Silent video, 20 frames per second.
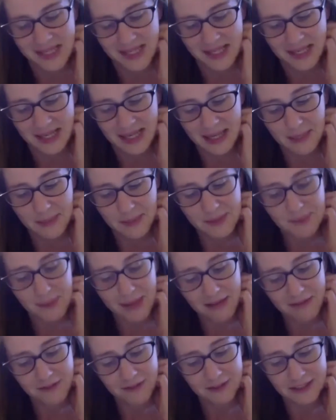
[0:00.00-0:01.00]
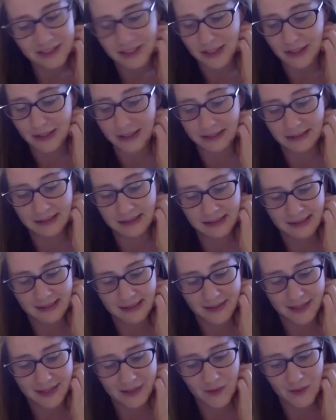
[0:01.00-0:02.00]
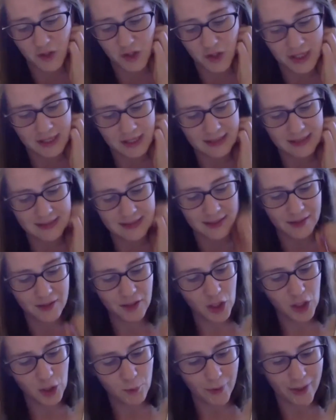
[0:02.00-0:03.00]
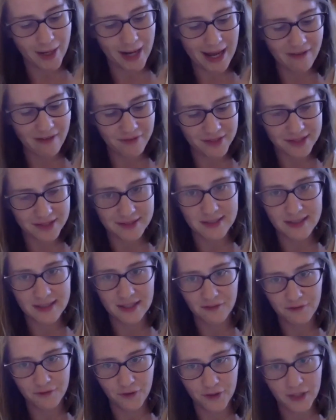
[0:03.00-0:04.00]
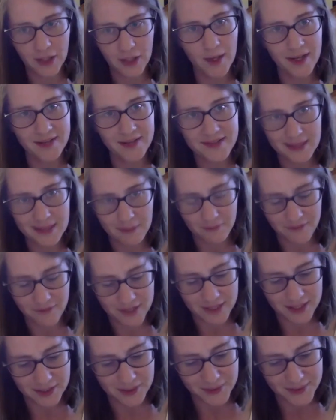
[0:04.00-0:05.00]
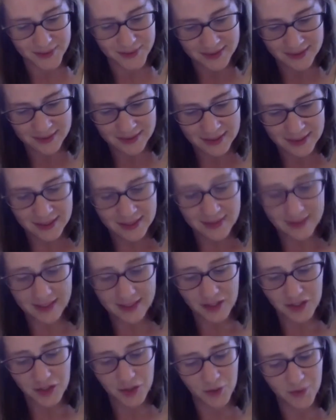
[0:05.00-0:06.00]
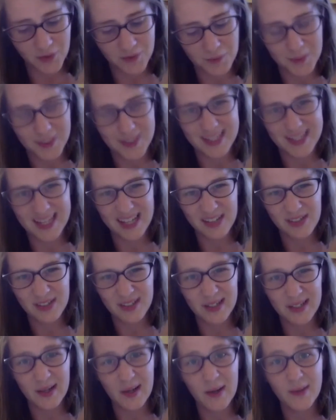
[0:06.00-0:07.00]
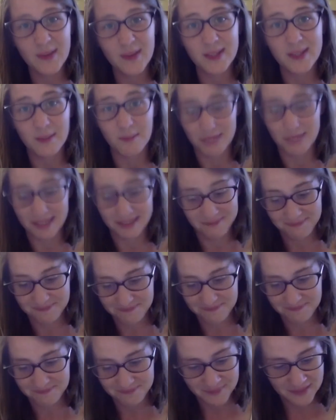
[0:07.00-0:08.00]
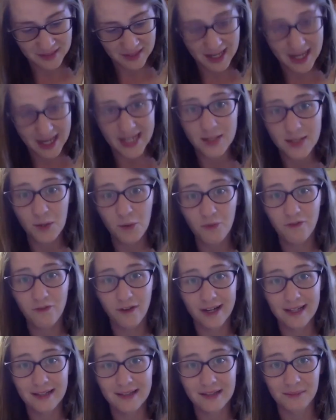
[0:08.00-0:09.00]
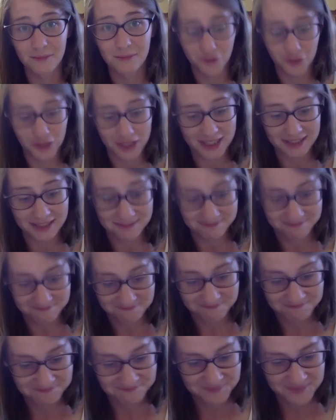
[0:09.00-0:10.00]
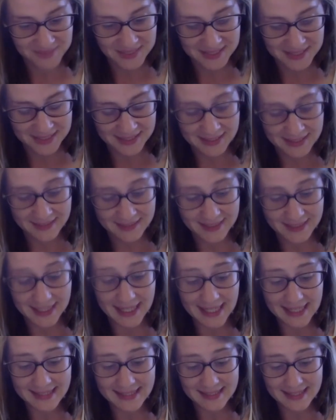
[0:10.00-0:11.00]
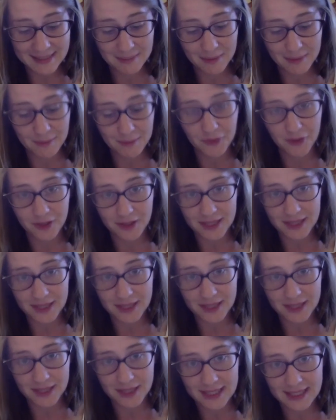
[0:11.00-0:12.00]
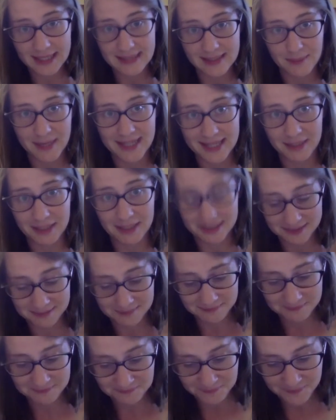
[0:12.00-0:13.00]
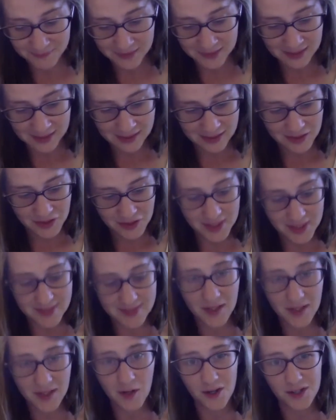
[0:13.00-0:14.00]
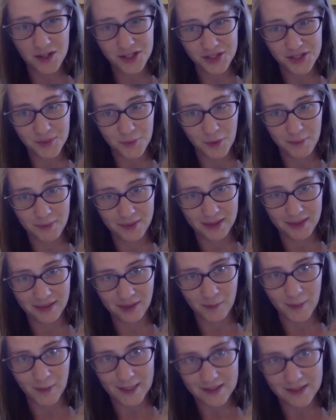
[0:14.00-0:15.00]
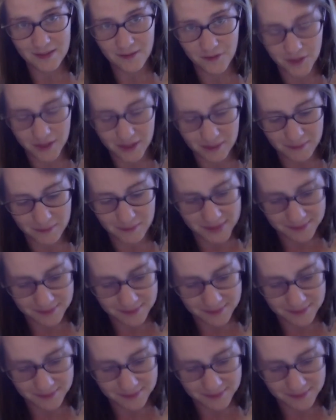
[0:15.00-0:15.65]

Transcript: He was baffled to learn that the genius and humour evident in funny WhatsApp videos that he shows me is actually lost on me. I don't find them funny. The last thing my mother needs is a pandemic. She is a cautious woman at the best of times.